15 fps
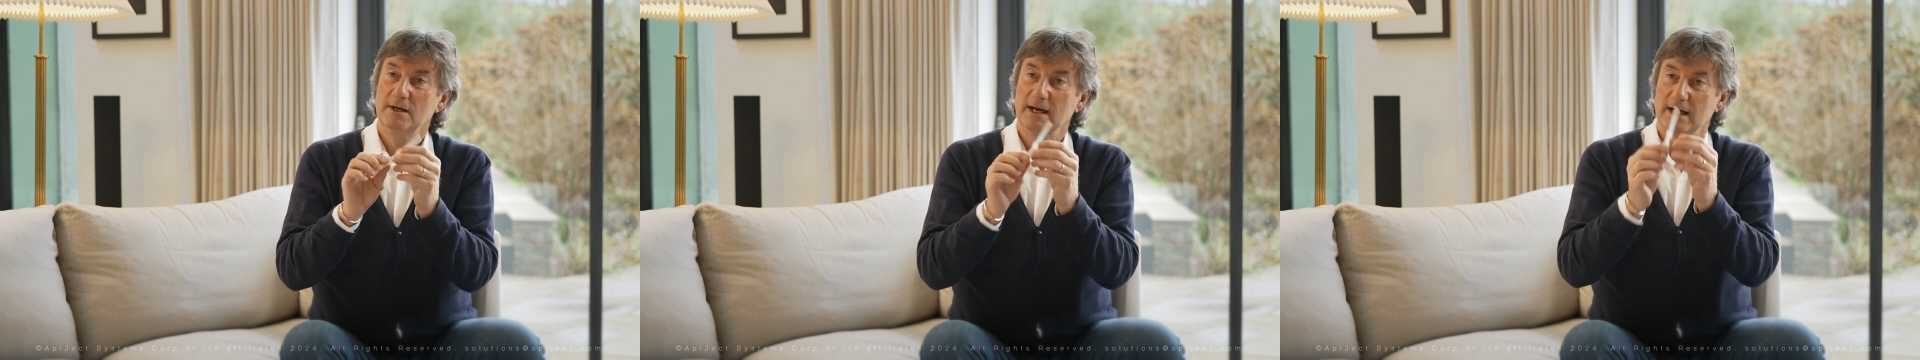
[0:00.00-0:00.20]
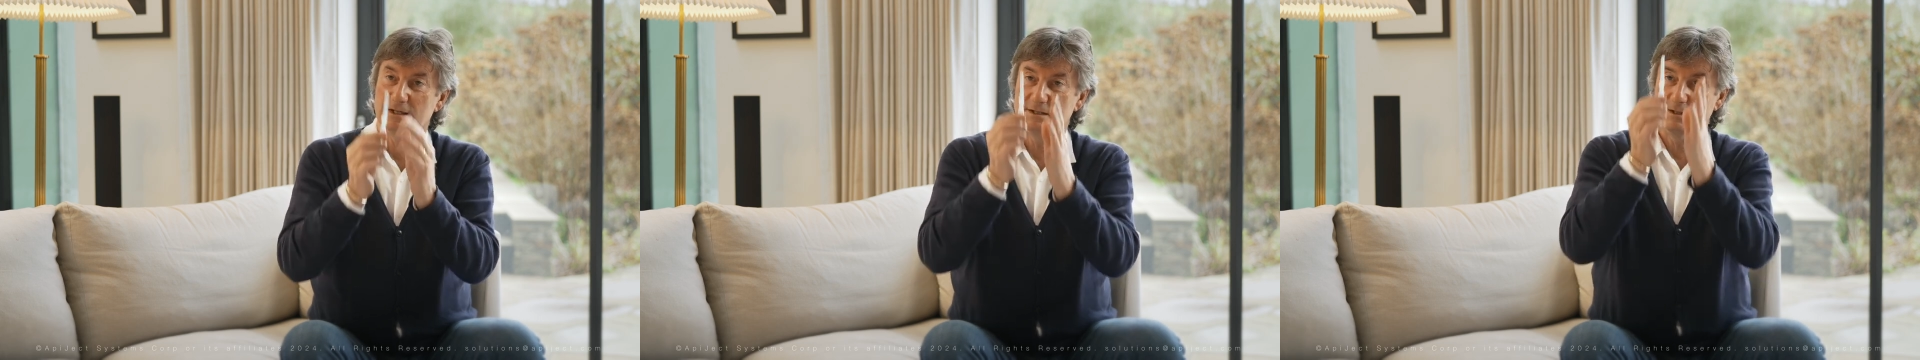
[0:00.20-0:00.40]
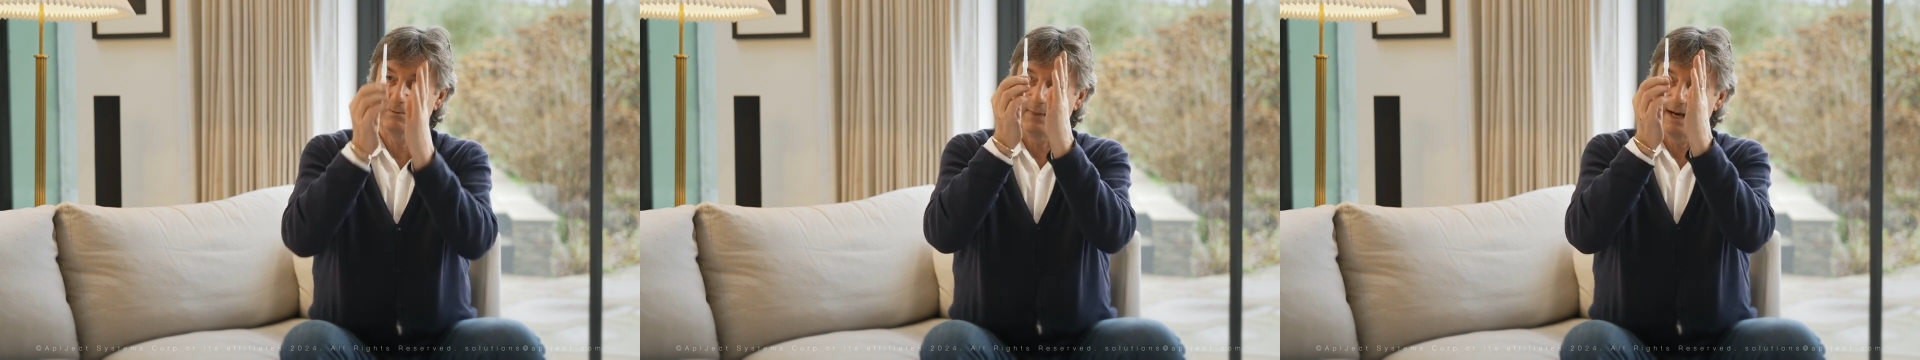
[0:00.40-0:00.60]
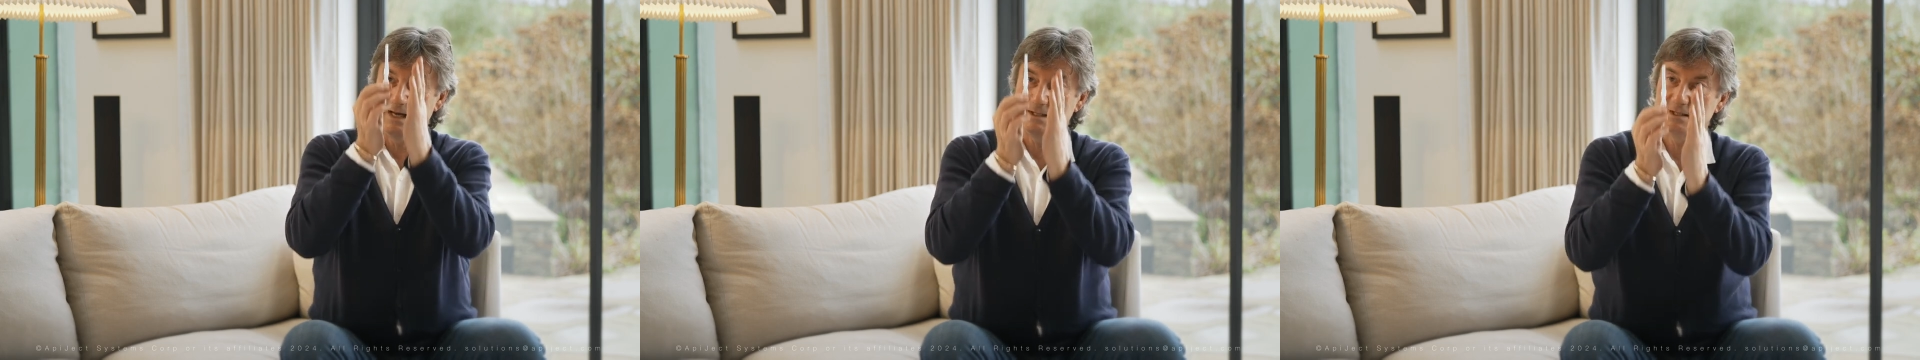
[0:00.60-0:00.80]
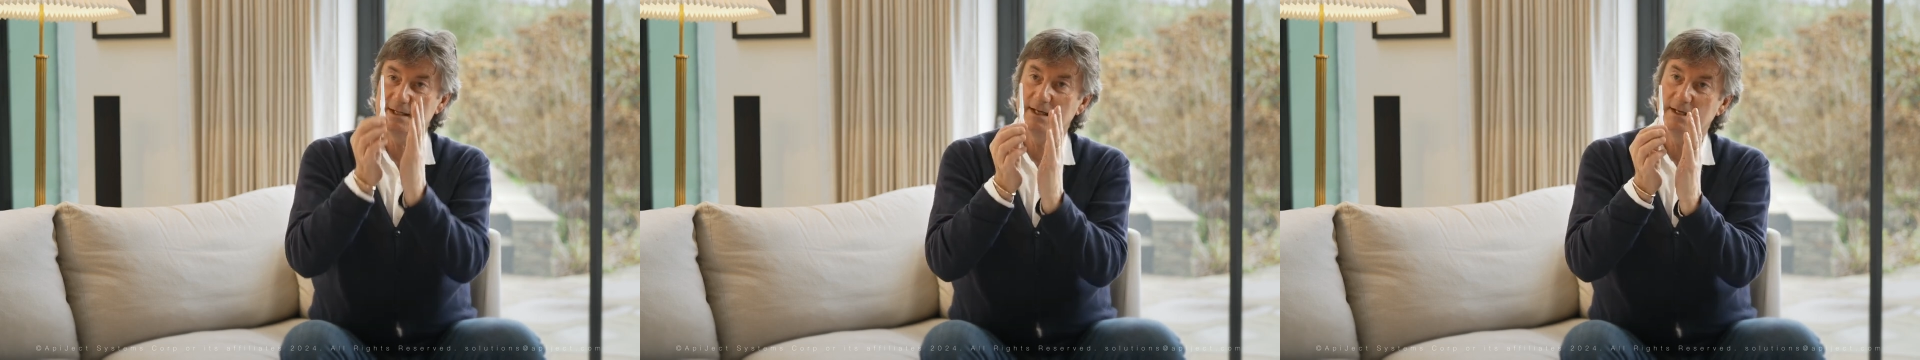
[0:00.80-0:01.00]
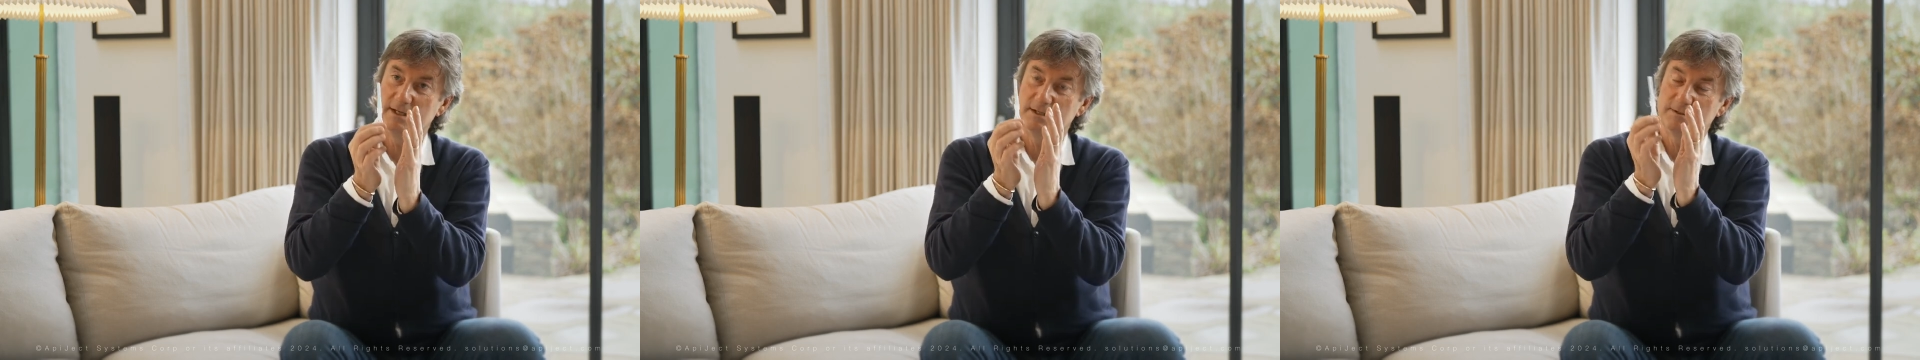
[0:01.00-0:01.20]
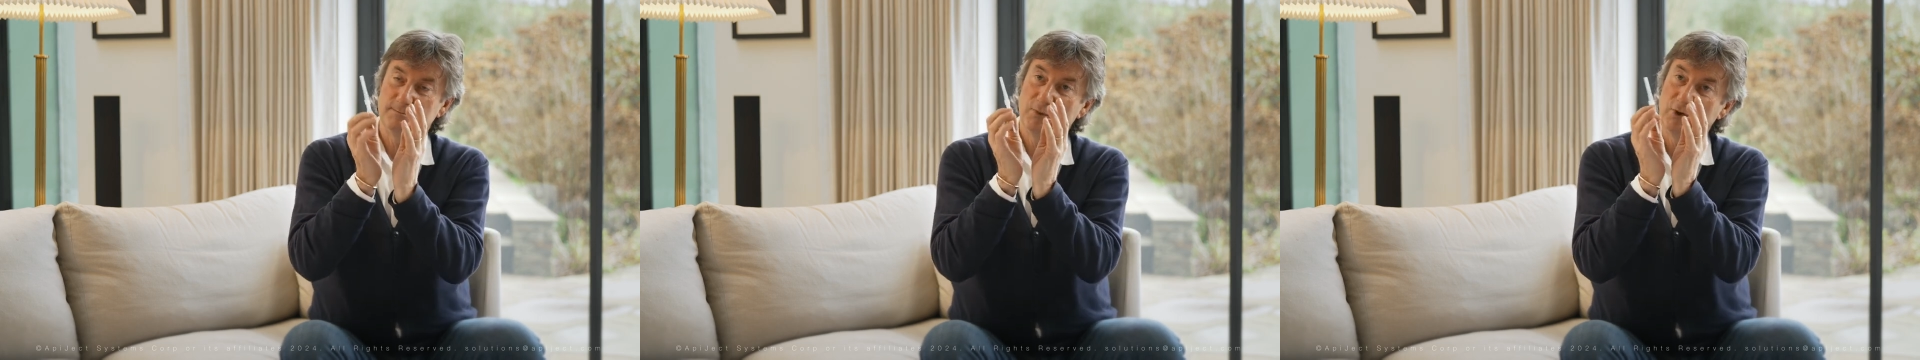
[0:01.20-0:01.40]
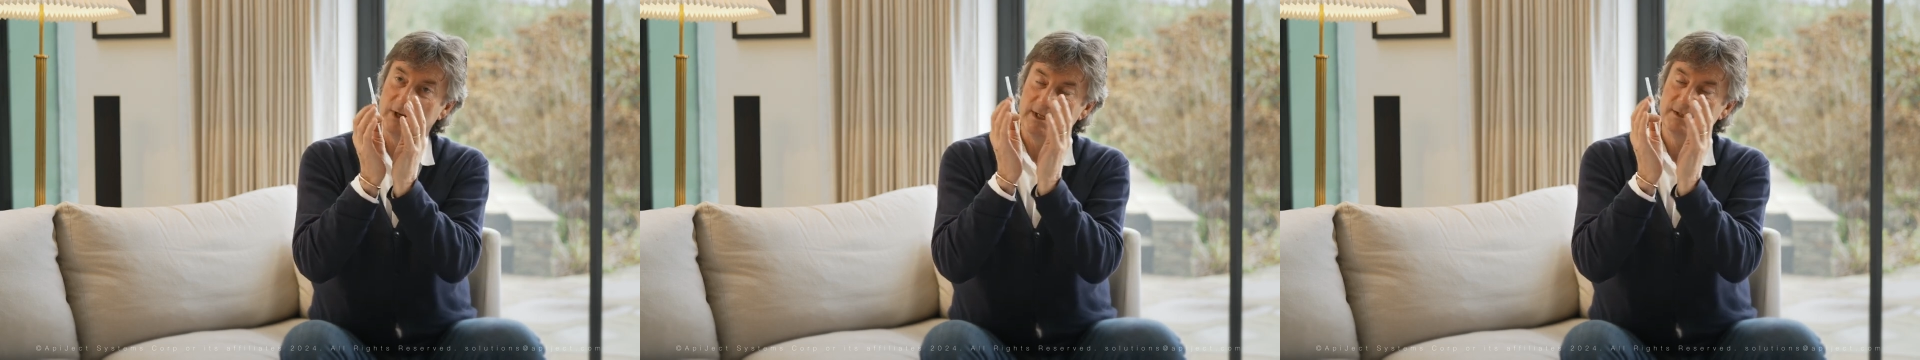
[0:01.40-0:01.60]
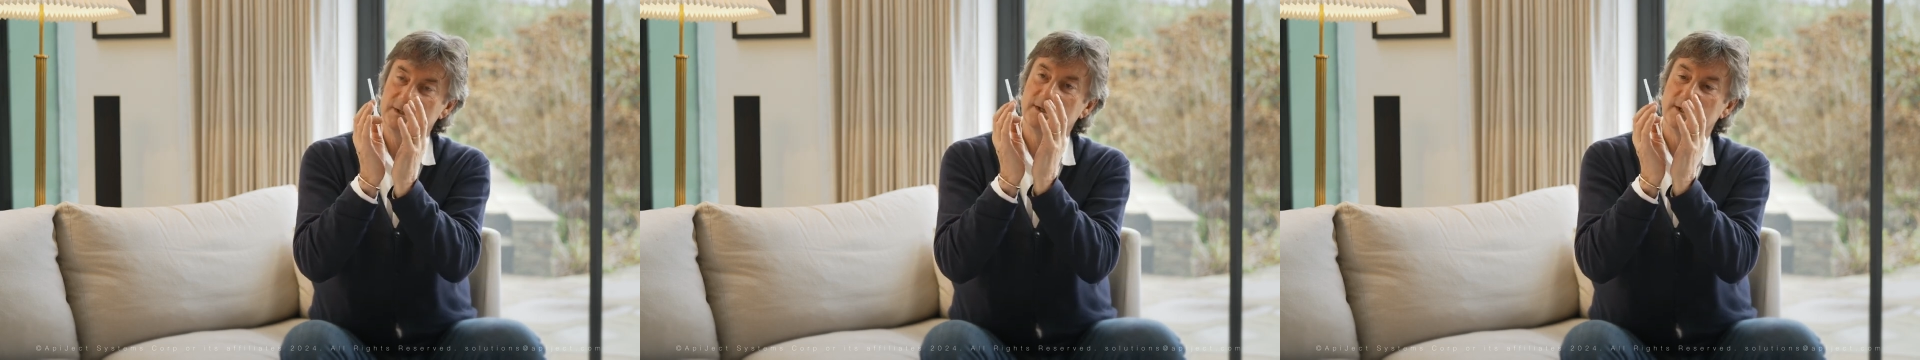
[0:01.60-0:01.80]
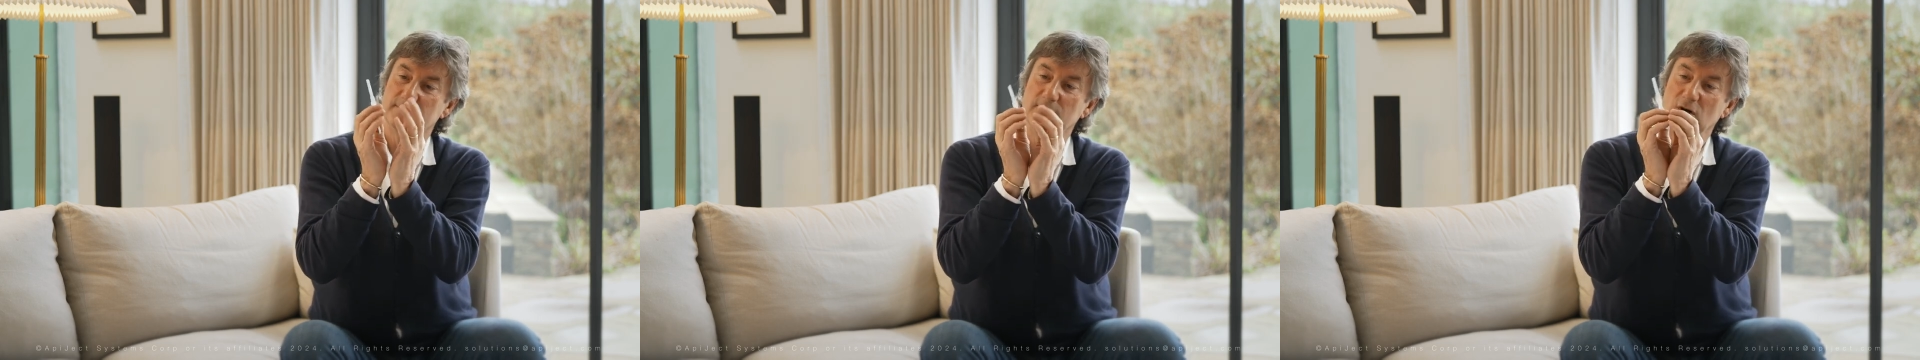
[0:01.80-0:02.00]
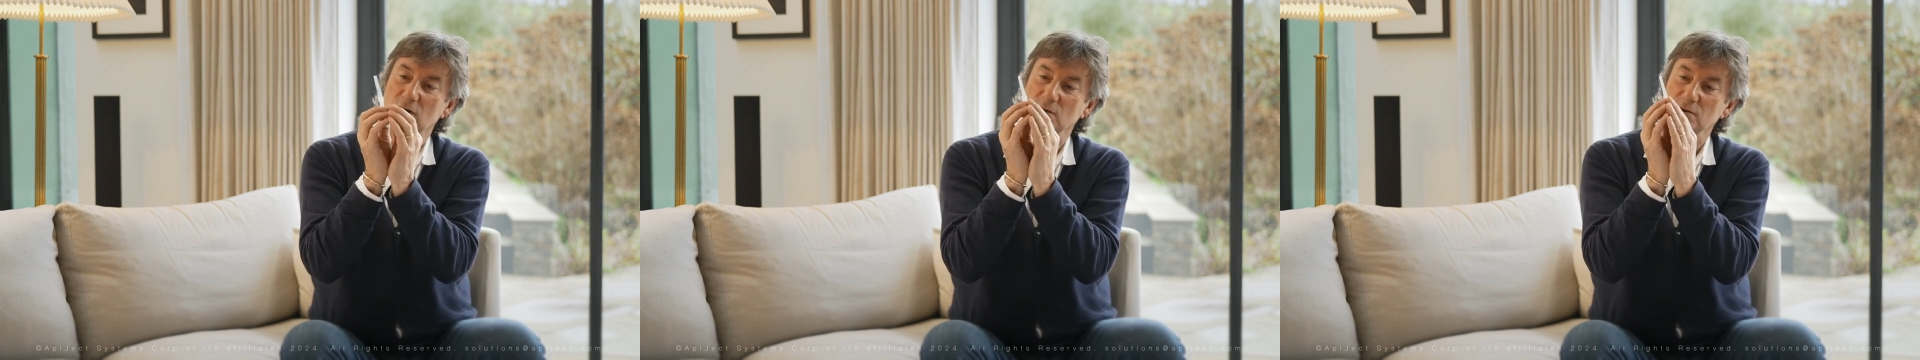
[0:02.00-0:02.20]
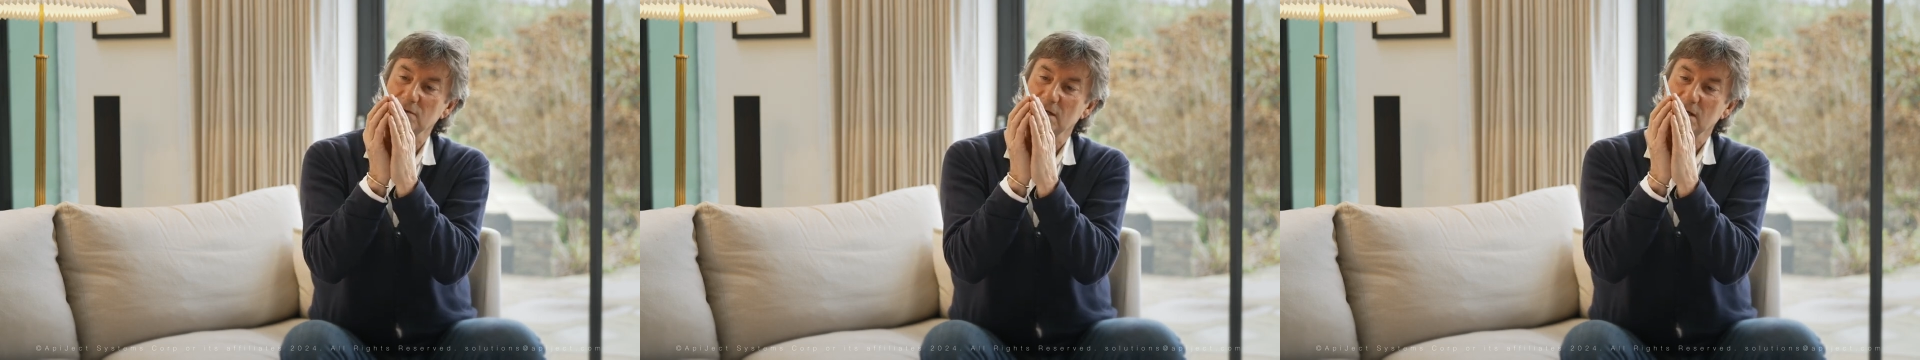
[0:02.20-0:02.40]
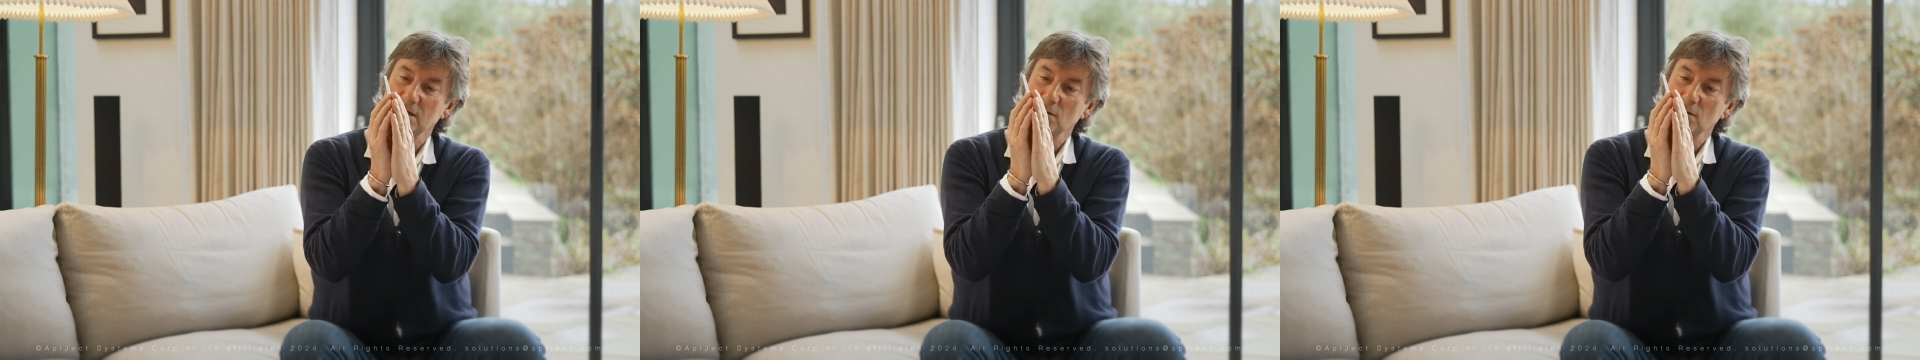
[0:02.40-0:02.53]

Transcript: As the plastic is put into the mold,